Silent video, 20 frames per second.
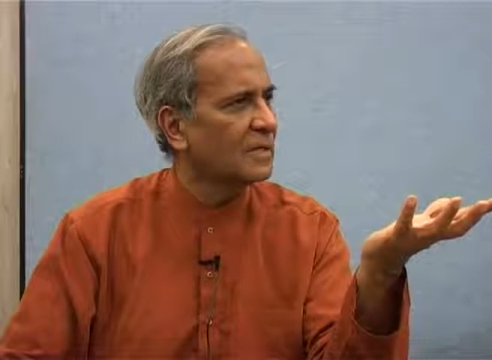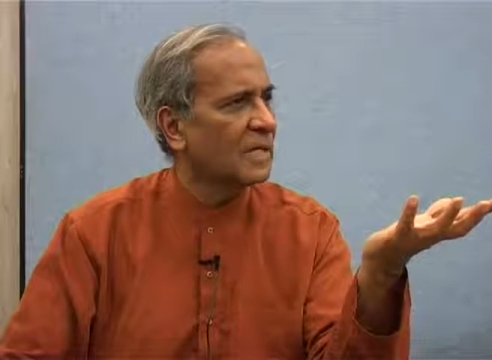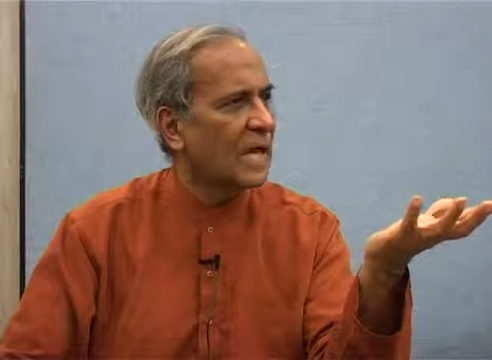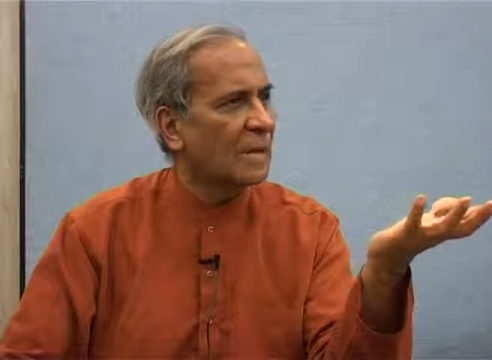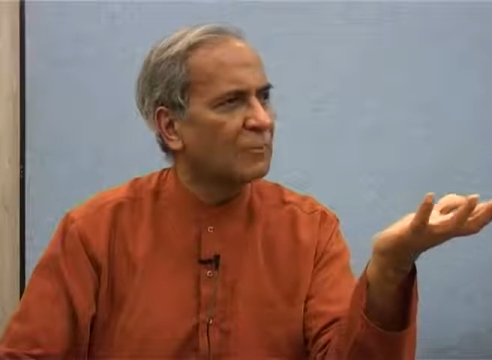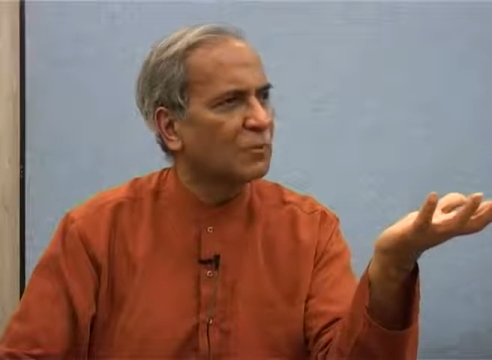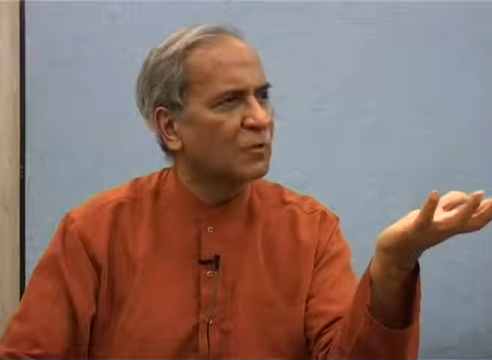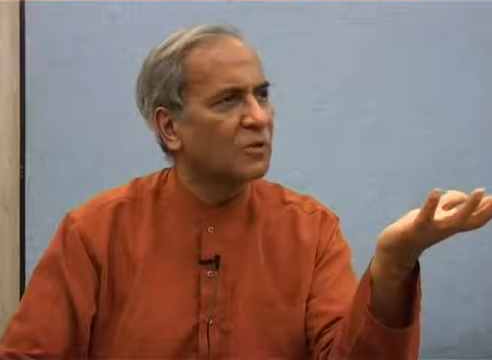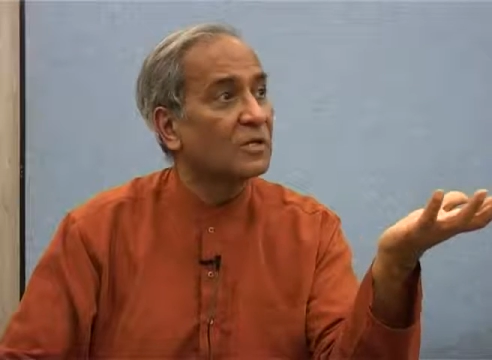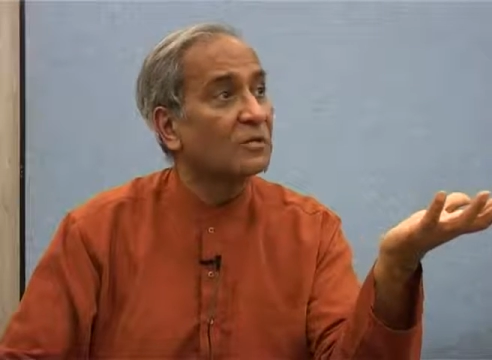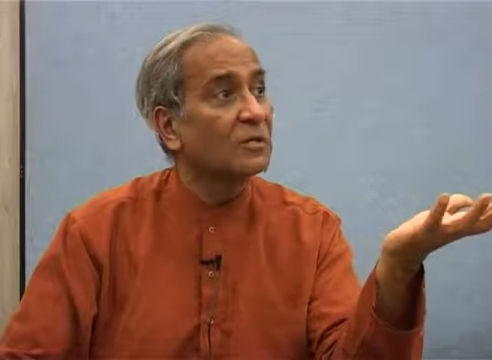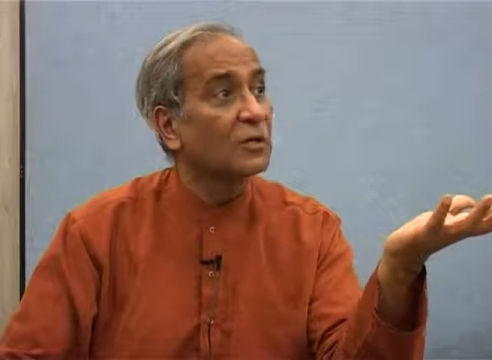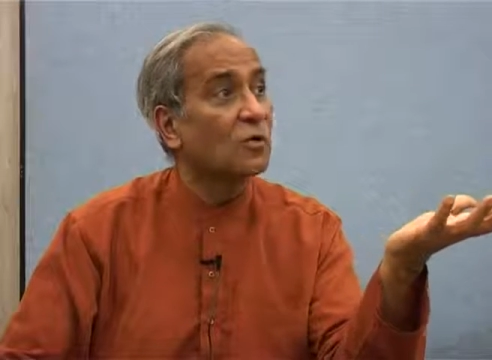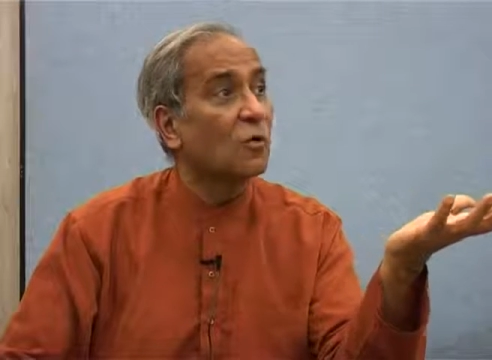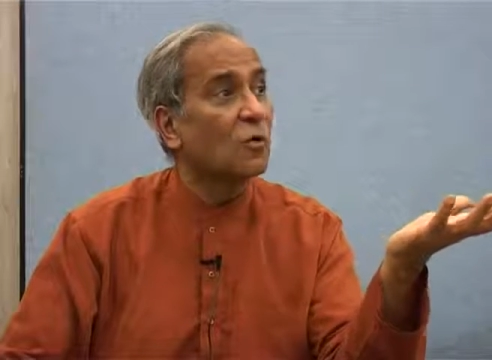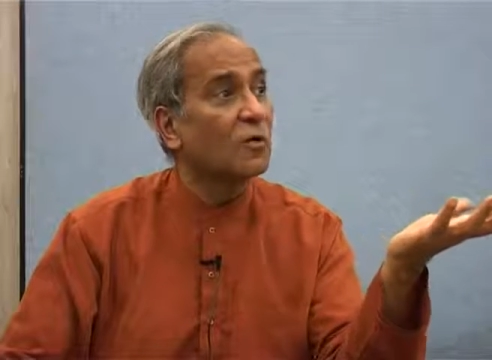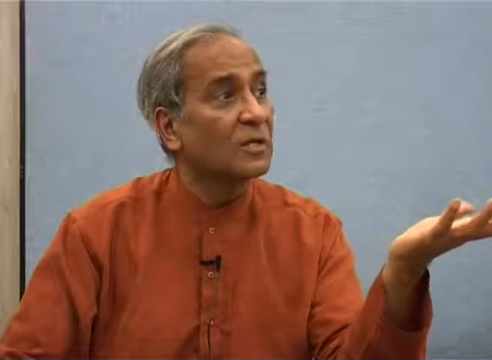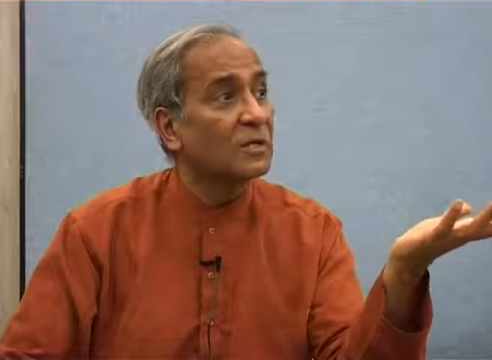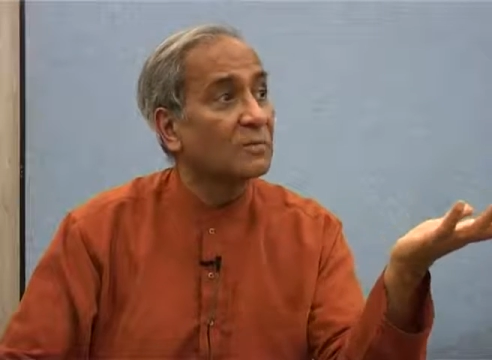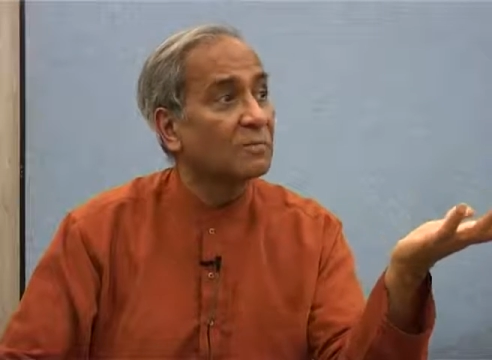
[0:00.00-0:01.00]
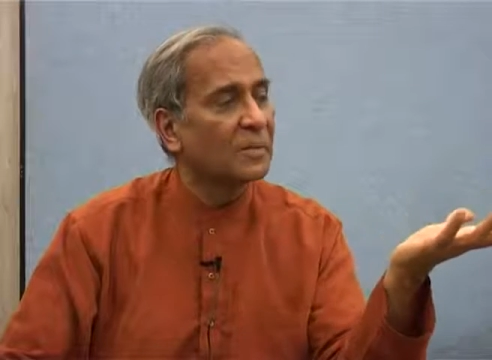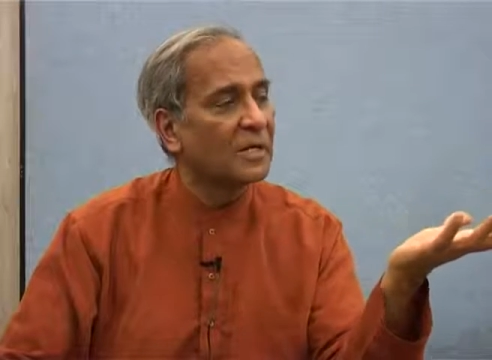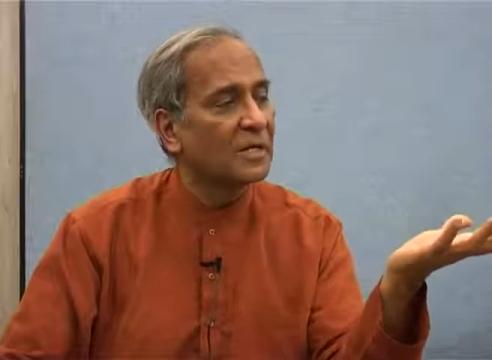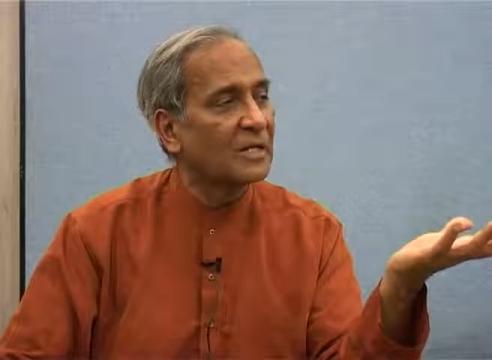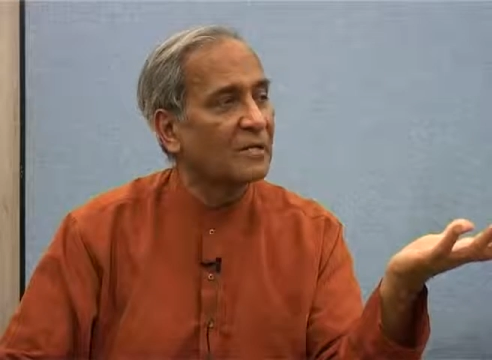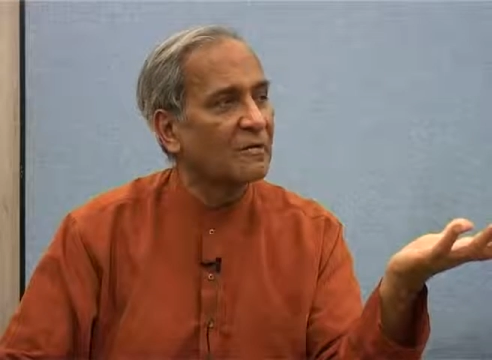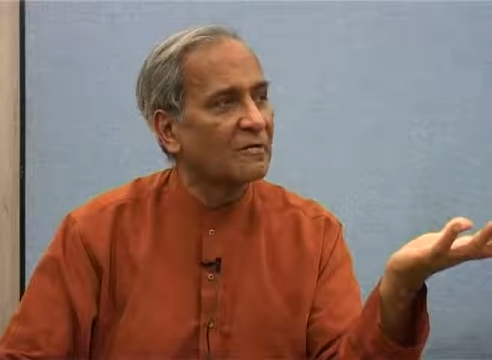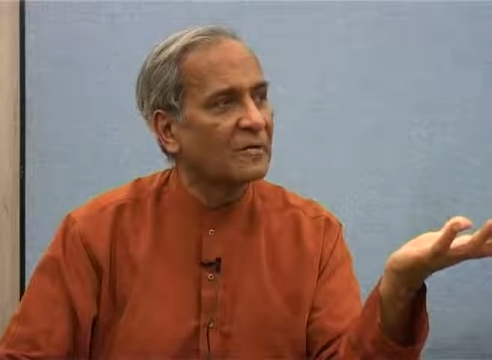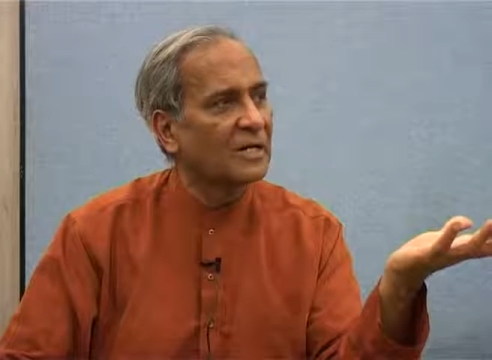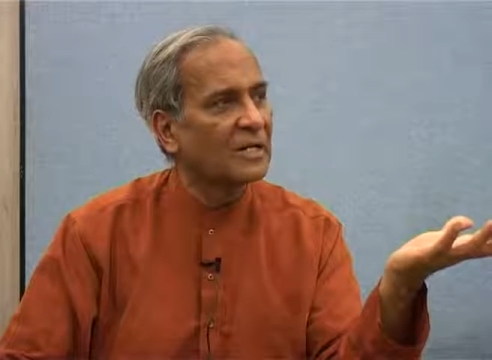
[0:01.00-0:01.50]
I am talking of the golden
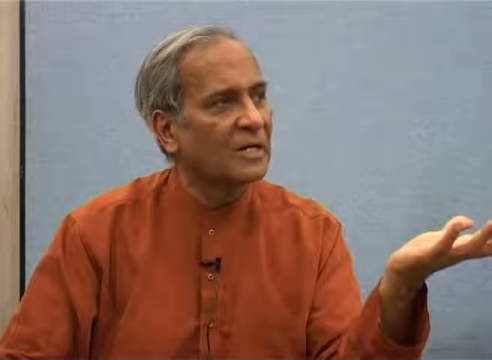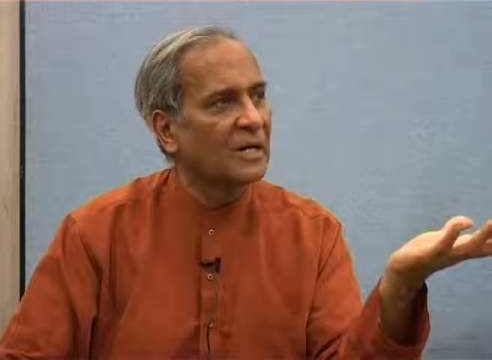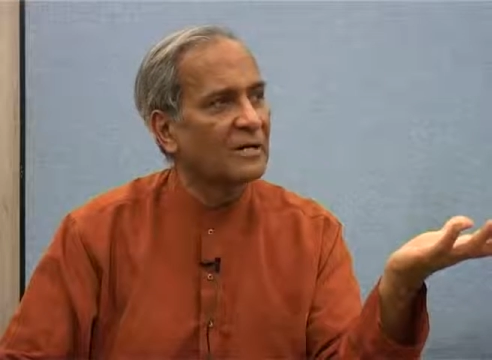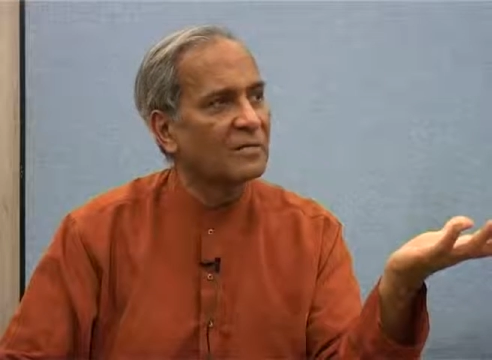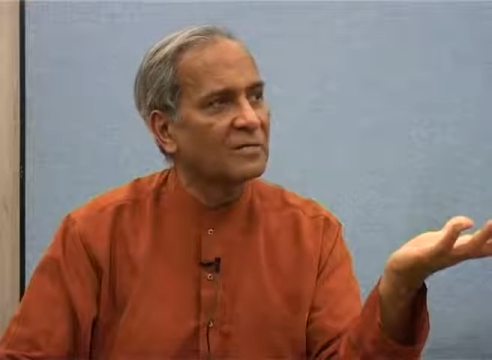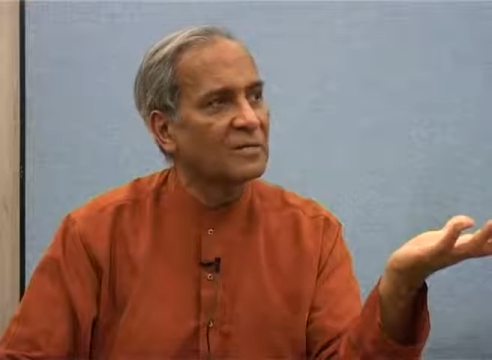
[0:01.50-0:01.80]
period of India